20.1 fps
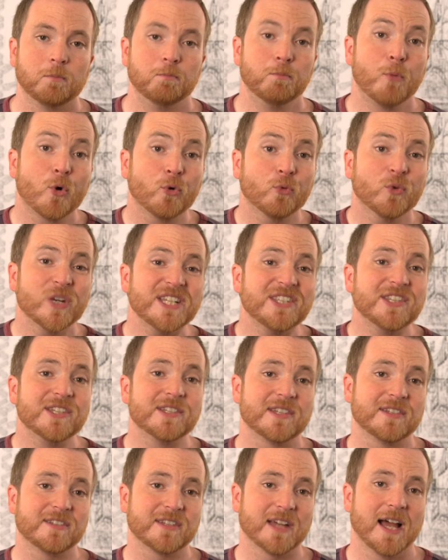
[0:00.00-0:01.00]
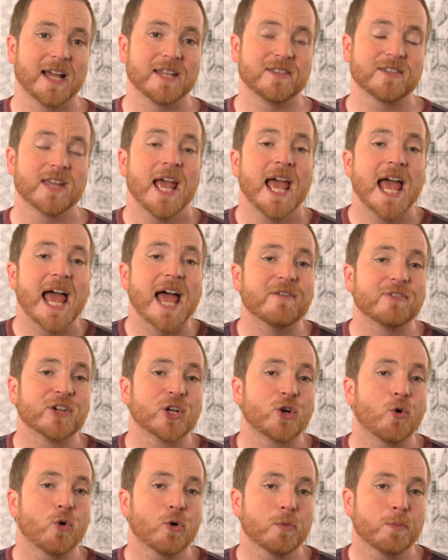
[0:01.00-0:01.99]
More recent designs have
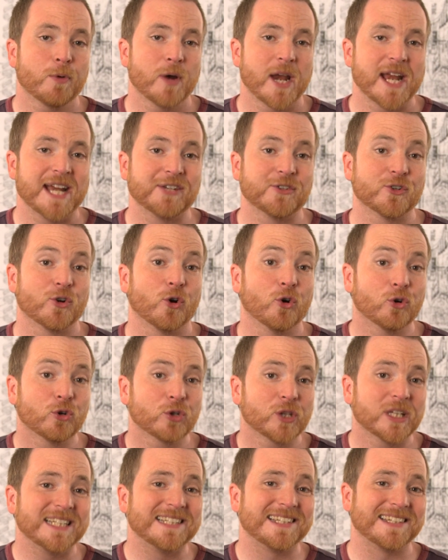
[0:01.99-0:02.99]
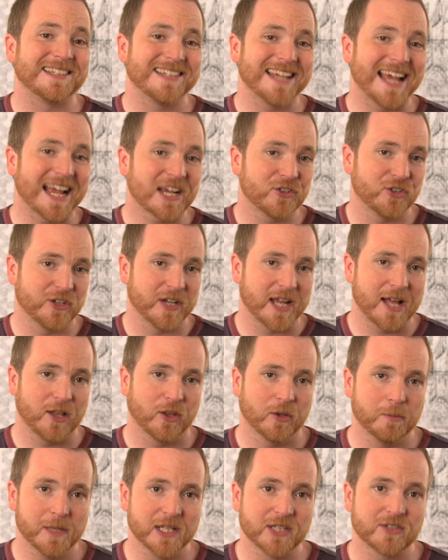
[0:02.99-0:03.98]
incorporated early detection
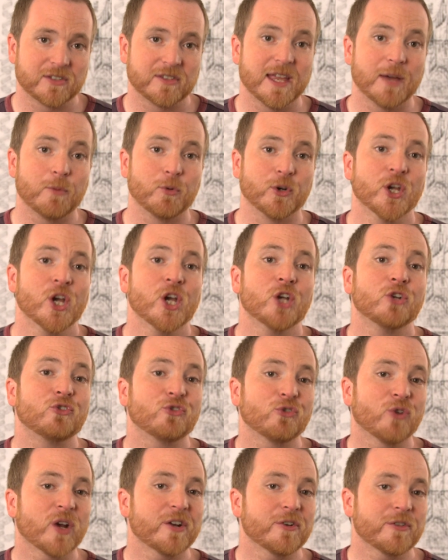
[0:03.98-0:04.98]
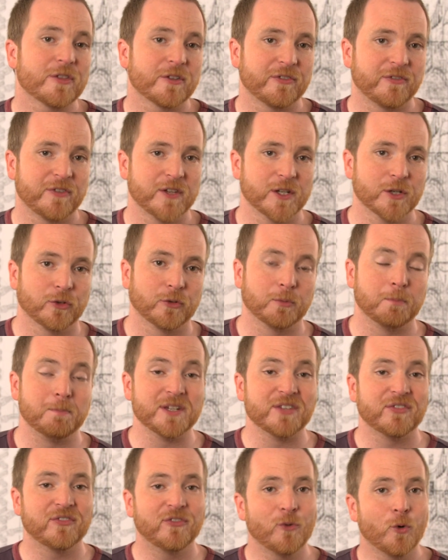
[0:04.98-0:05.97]
elements that would trigger the field
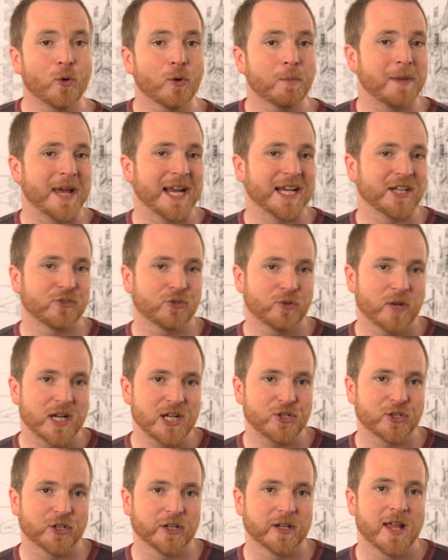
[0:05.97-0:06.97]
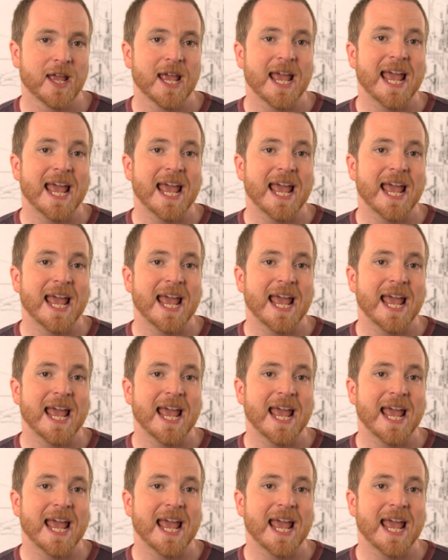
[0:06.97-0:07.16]
before penetration